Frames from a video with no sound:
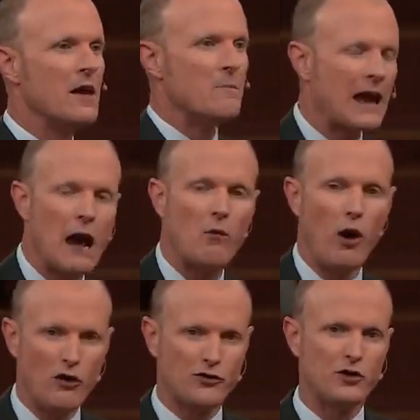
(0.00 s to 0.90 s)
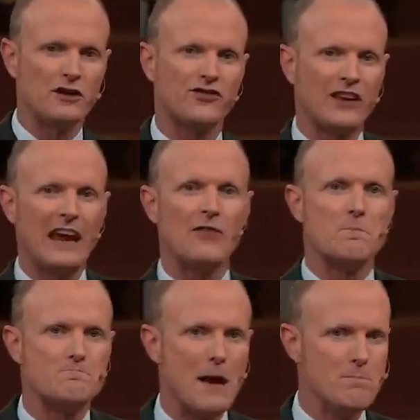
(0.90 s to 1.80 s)
But I want you to see the
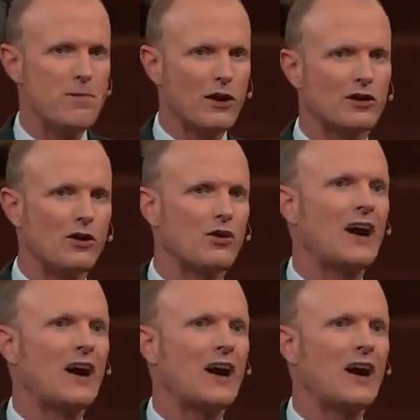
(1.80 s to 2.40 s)
biblical